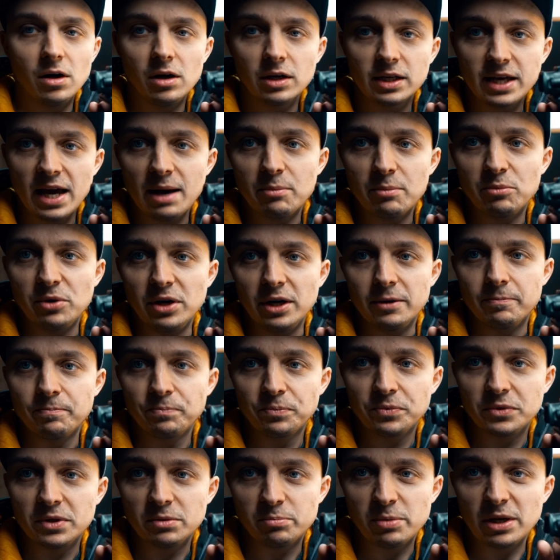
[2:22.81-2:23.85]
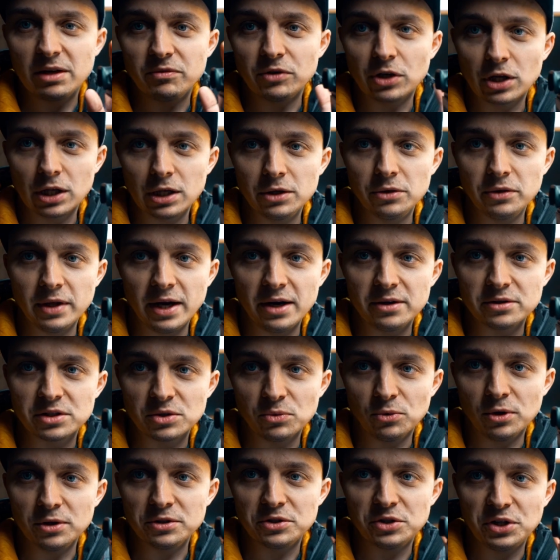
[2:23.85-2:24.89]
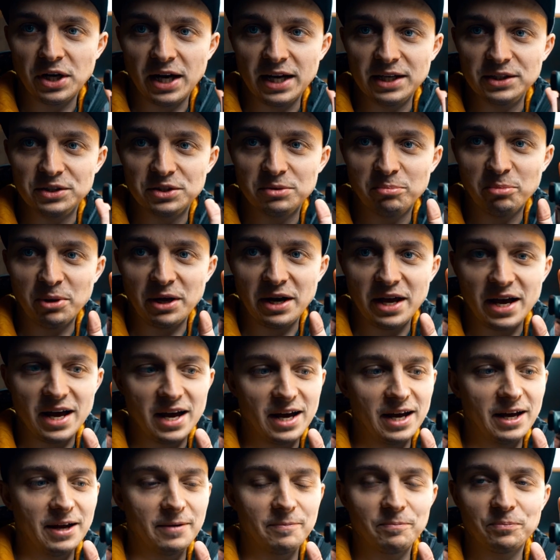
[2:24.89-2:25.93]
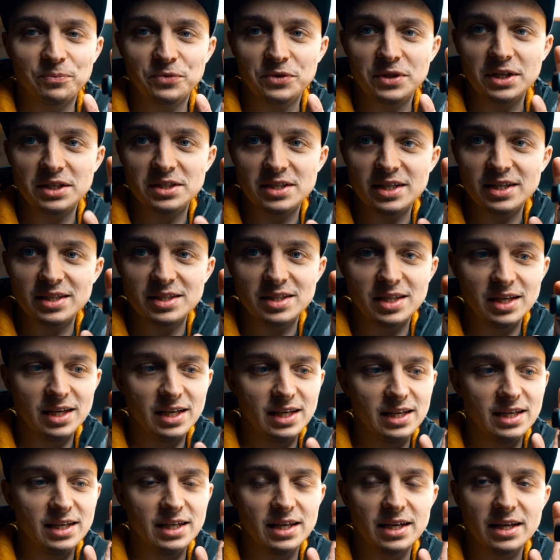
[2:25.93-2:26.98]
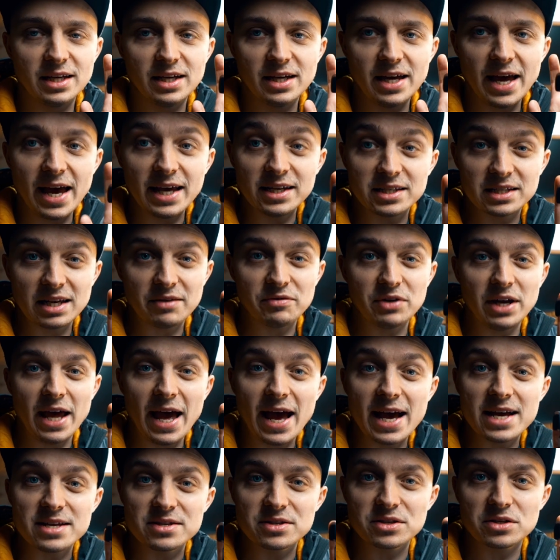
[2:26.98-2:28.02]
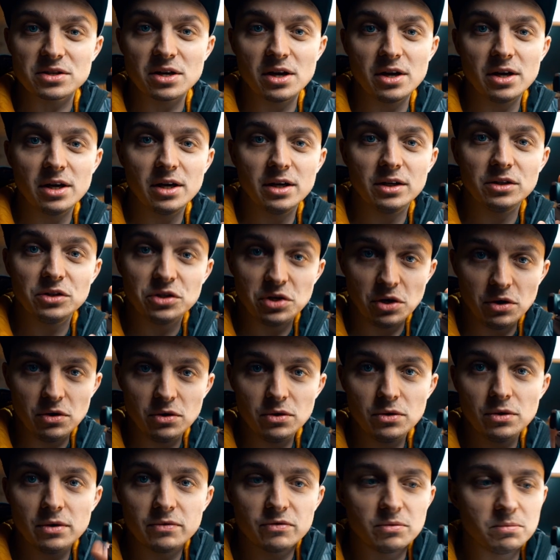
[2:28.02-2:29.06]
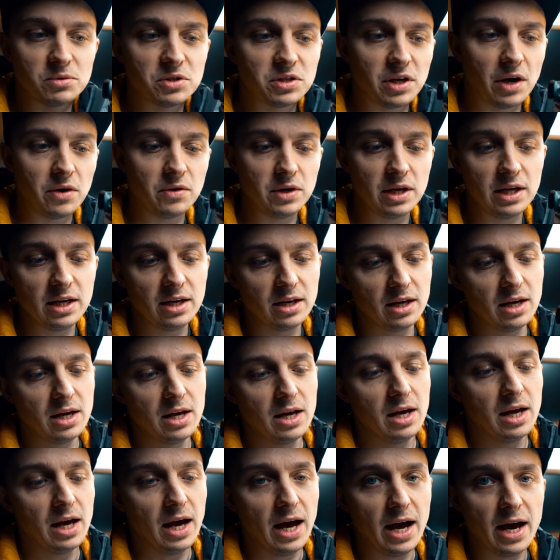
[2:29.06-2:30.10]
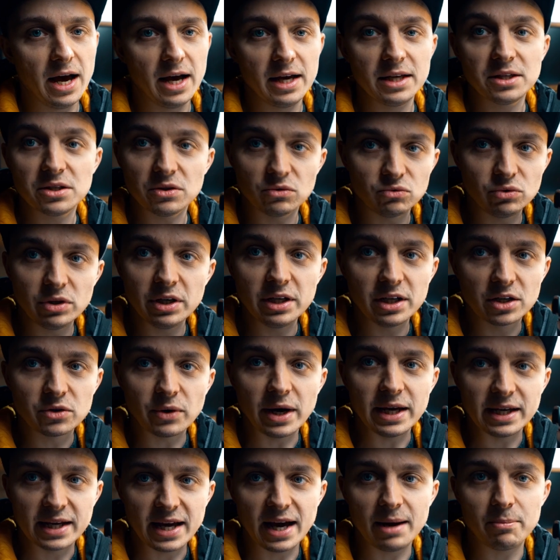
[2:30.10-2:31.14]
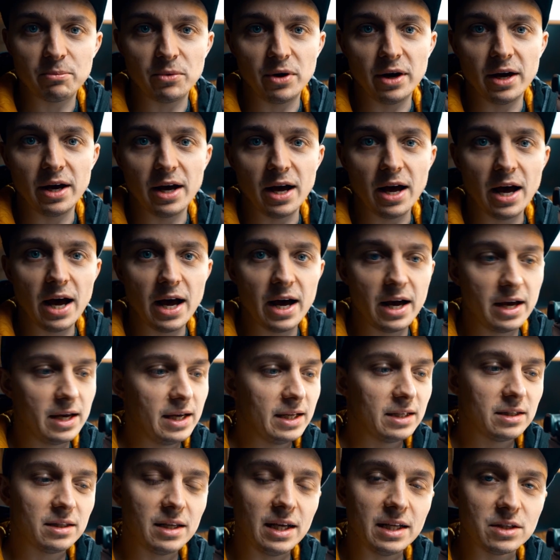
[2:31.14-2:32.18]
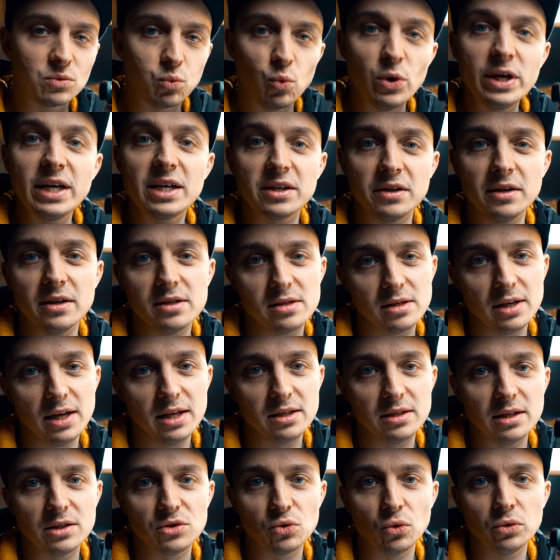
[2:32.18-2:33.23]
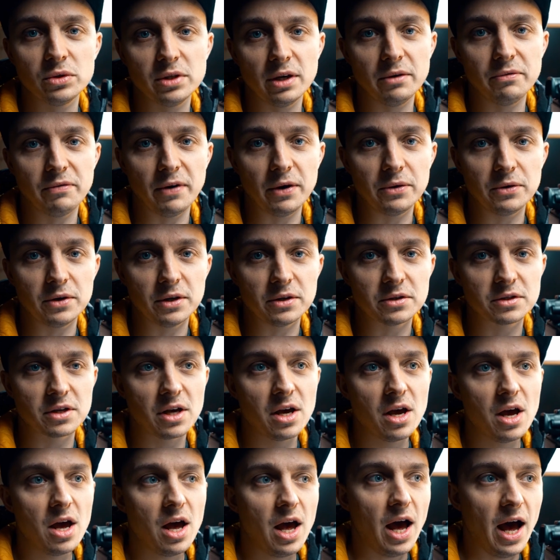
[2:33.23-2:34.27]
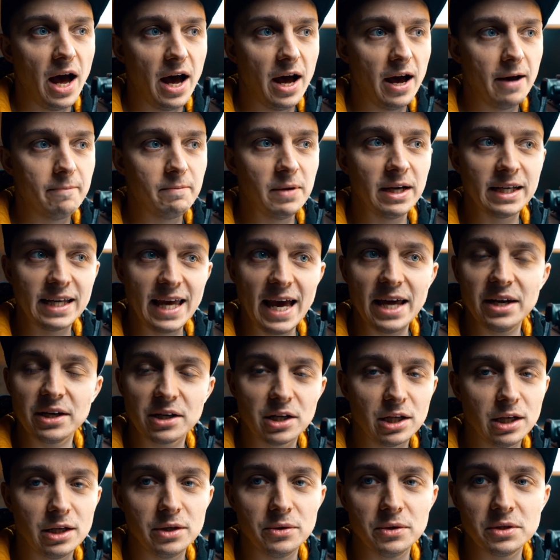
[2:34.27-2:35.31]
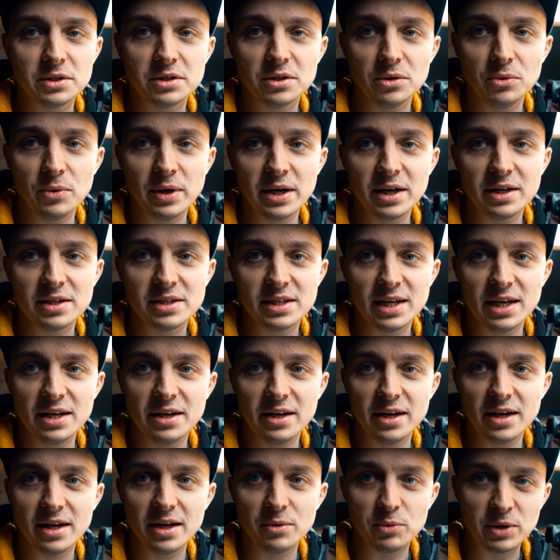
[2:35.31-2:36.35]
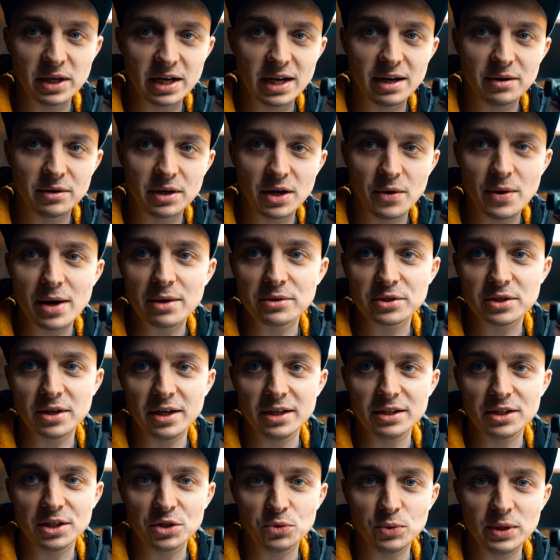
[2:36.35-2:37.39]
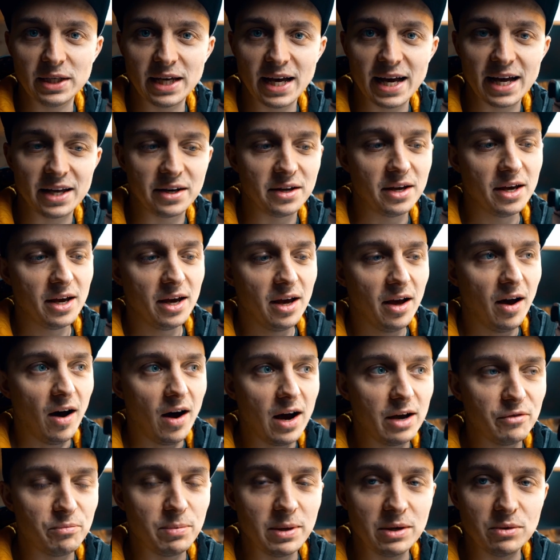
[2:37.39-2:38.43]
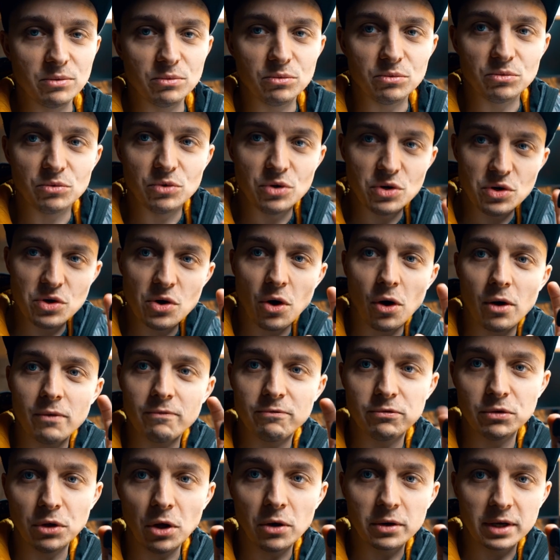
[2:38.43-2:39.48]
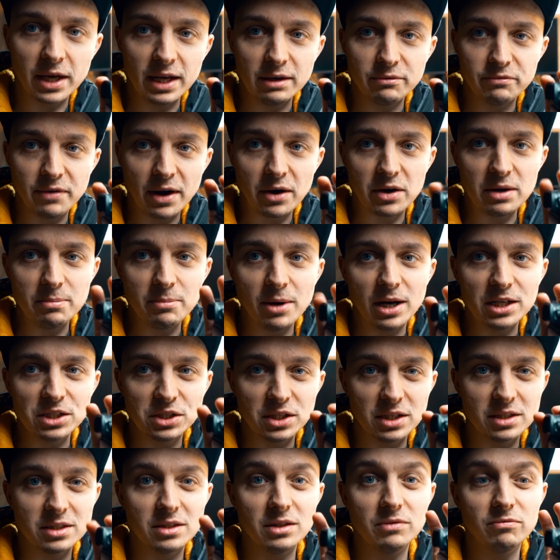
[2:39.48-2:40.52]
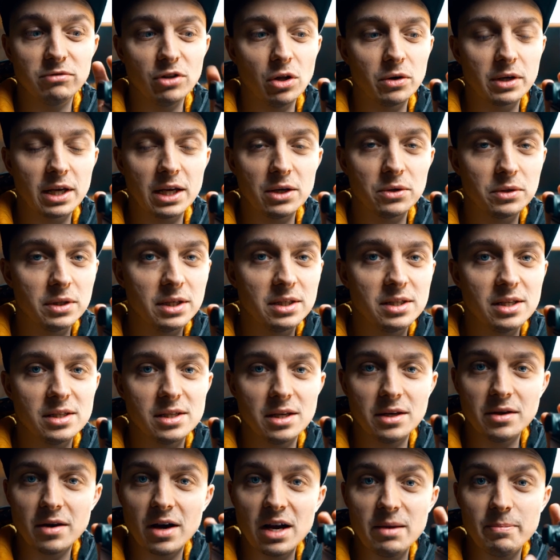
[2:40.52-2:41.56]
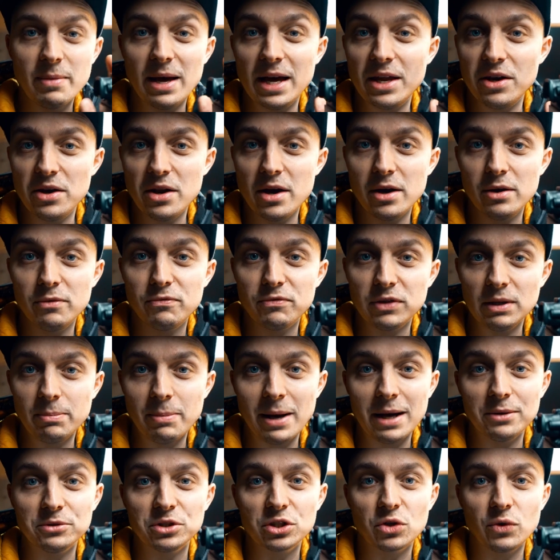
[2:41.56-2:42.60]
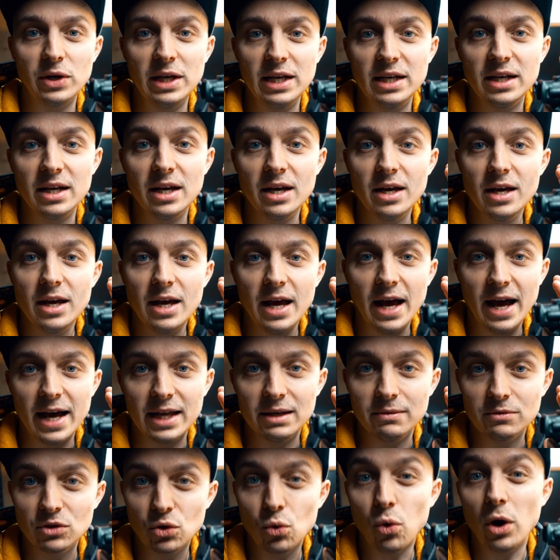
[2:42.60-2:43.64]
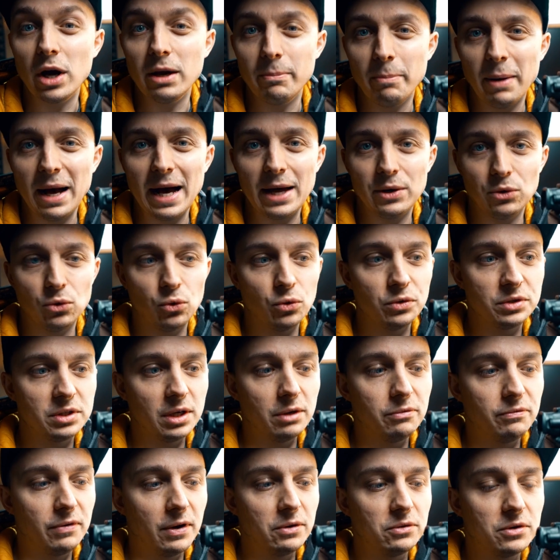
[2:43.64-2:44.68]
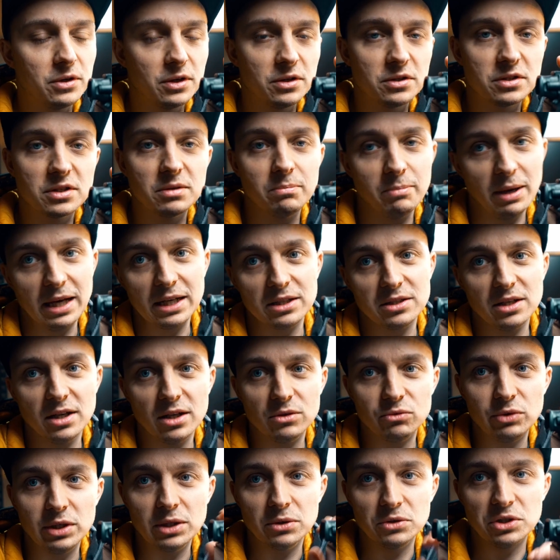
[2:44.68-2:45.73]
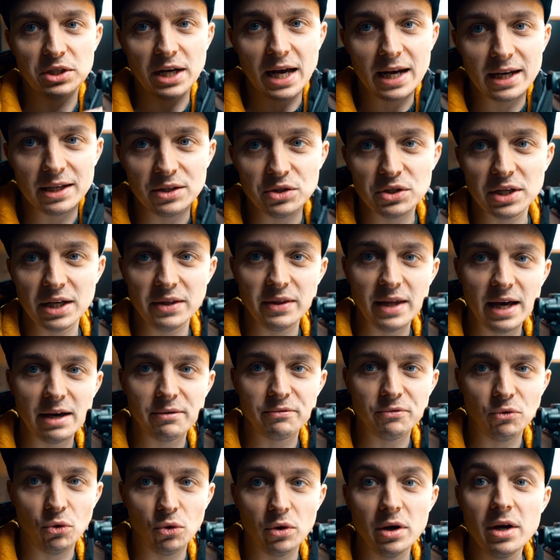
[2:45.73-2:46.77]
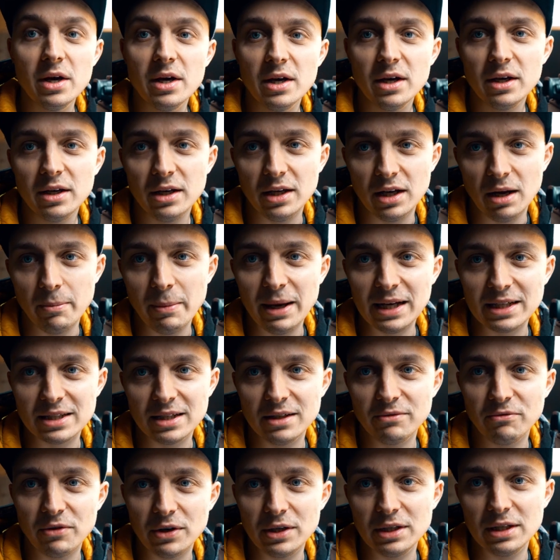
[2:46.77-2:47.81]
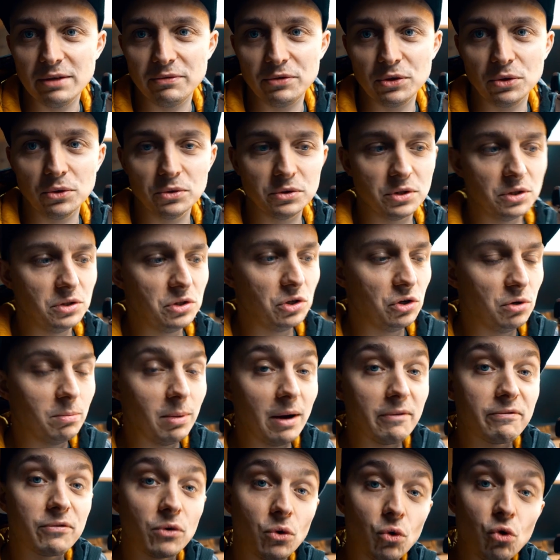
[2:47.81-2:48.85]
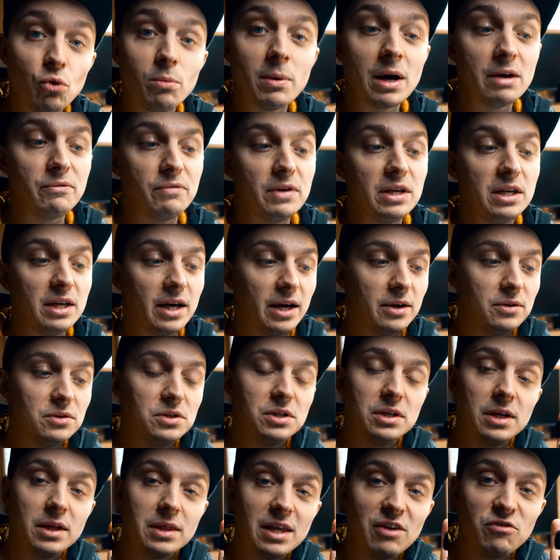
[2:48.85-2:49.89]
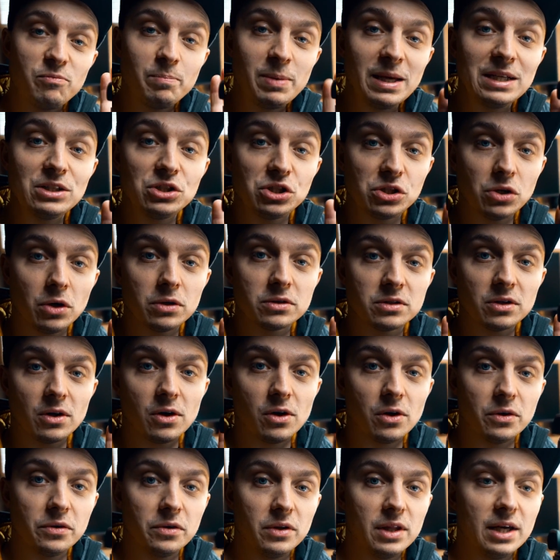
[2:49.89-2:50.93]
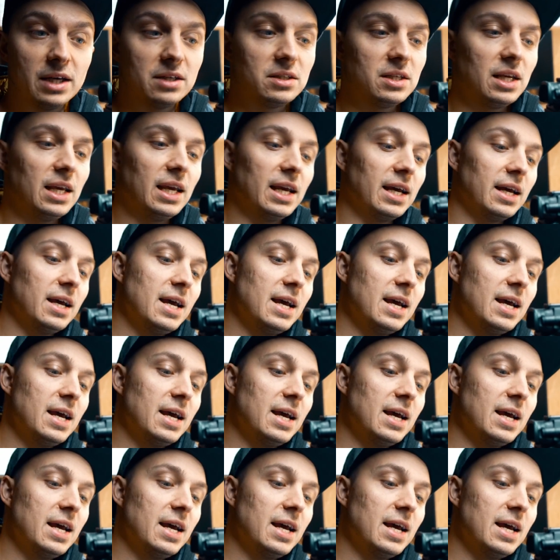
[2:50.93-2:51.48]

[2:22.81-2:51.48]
camera. A bit of a clue there as to what's changed, but this is the A7S II from Sony. It's a really great camera. Its weakness is its autofocus. Again, a clue as to when I said we're gonna go outside, because we can. I've been not vlogging very much because vlogging on this is a nightmare. No flip out screen and quite bad autofocus makes it a real challenge, and therefore makes it very difficult to do. But for all my videos, they've been shot on this here,